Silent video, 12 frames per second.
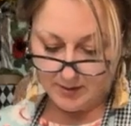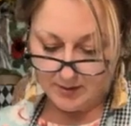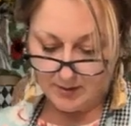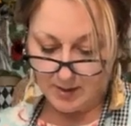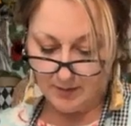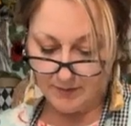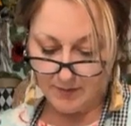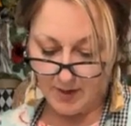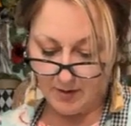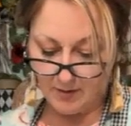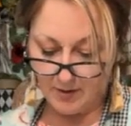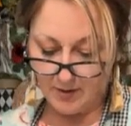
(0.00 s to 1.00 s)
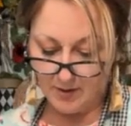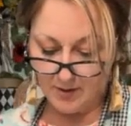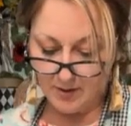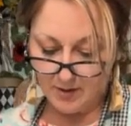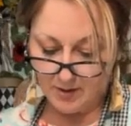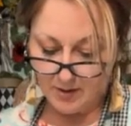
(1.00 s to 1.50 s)
sunflower,
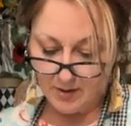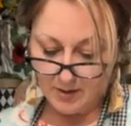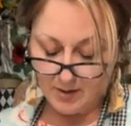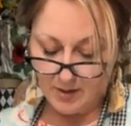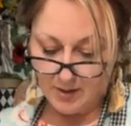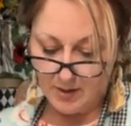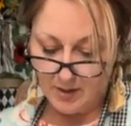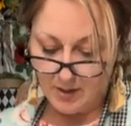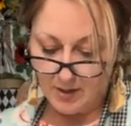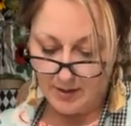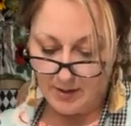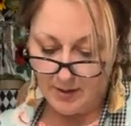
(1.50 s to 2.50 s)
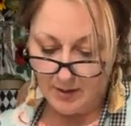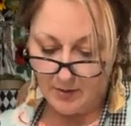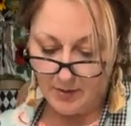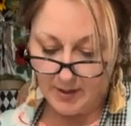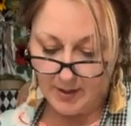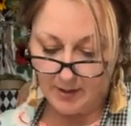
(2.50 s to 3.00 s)
I need to
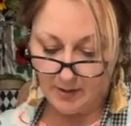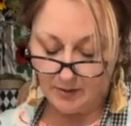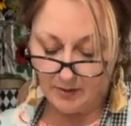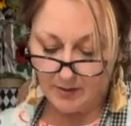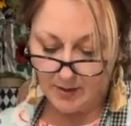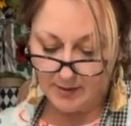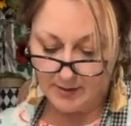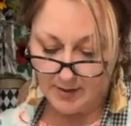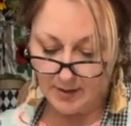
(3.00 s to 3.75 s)
go ahead and glue that